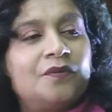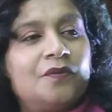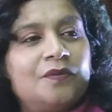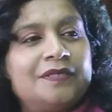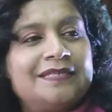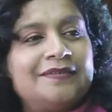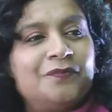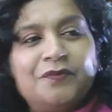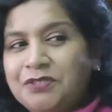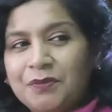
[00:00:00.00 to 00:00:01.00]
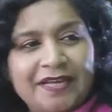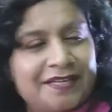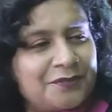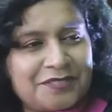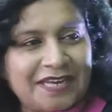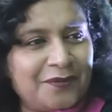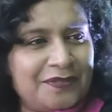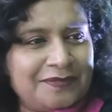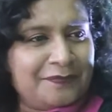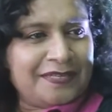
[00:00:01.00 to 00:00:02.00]
So would you like to
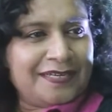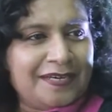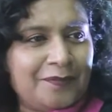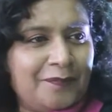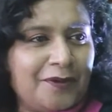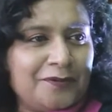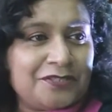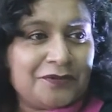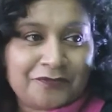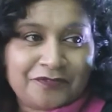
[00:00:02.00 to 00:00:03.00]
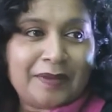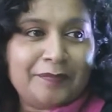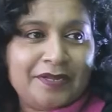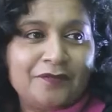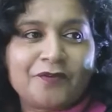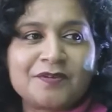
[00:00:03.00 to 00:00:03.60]
share with me about your family?